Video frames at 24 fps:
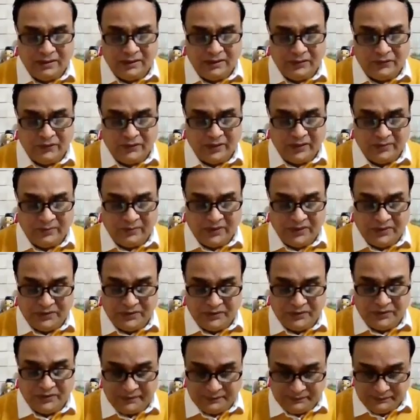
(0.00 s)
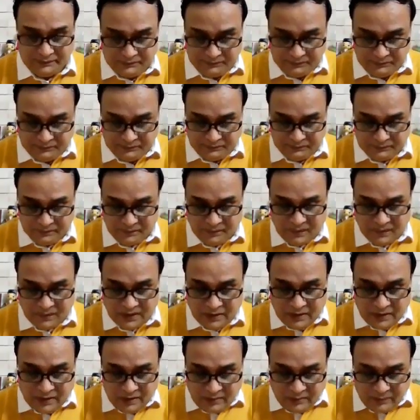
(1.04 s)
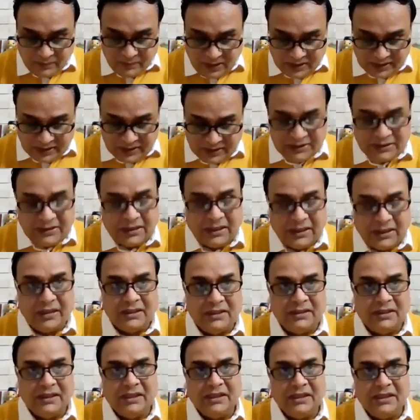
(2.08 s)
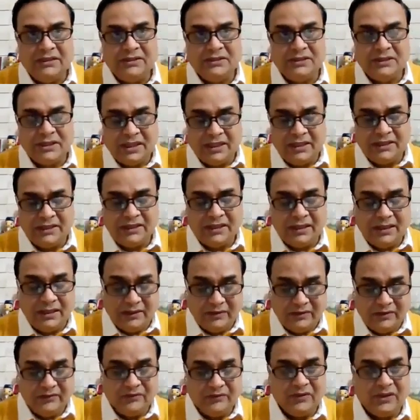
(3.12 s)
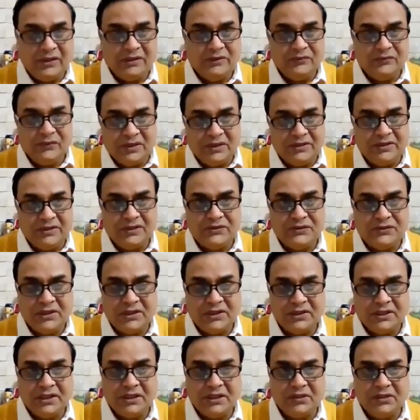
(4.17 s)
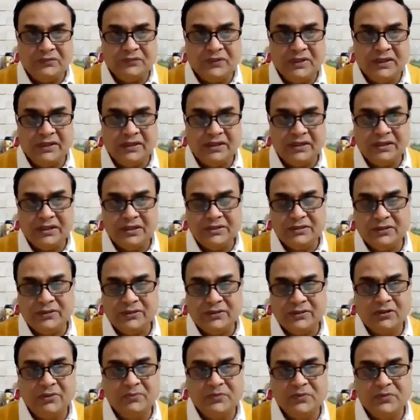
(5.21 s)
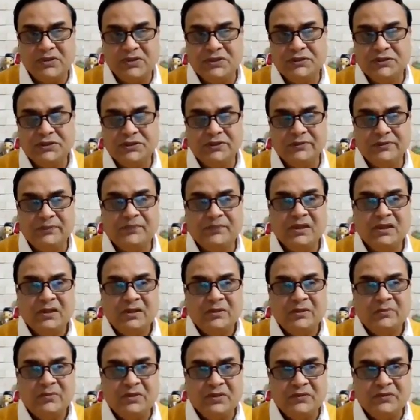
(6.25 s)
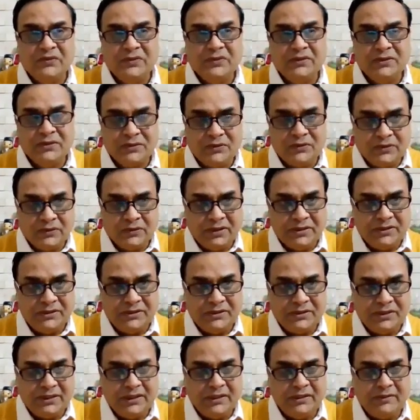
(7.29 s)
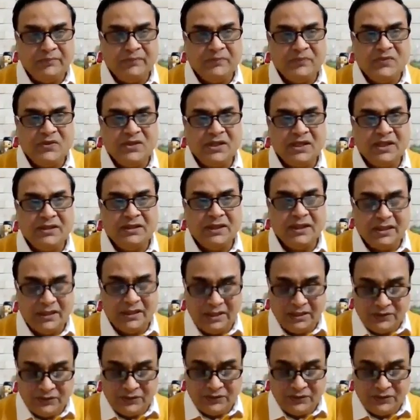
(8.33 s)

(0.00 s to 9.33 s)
environment. Pakistan and China for the further strengthening of agricultural cooperation between the two countries. China